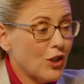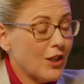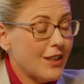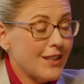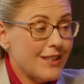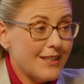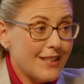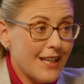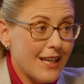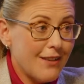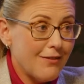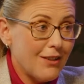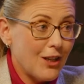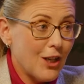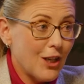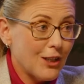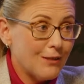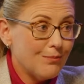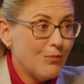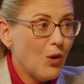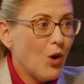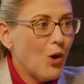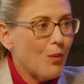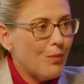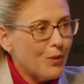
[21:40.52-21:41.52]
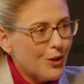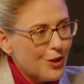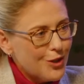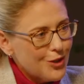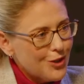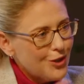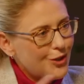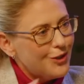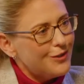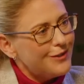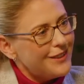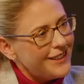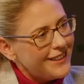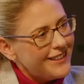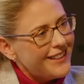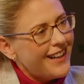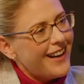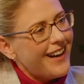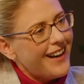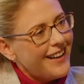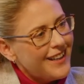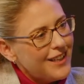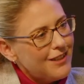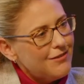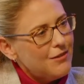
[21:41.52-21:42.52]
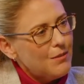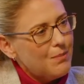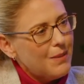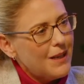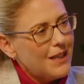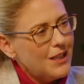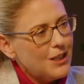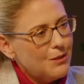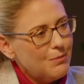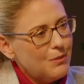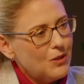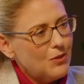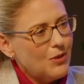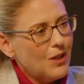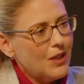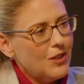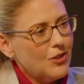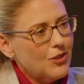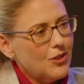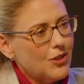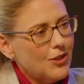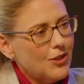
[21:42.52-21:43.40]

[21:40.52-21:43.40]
to save a lot more, because you'll need a higher replacement ratio.